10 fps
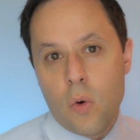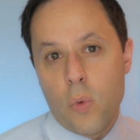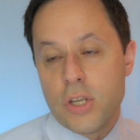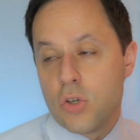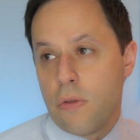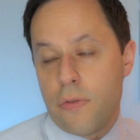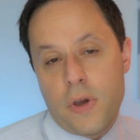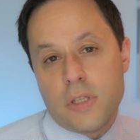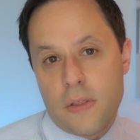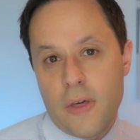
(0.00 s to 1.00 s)
which on
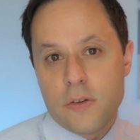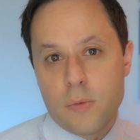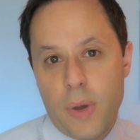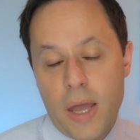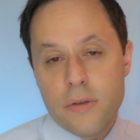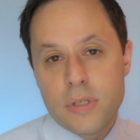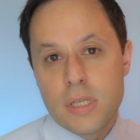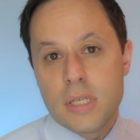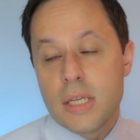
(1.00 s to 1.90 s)
£30,000 is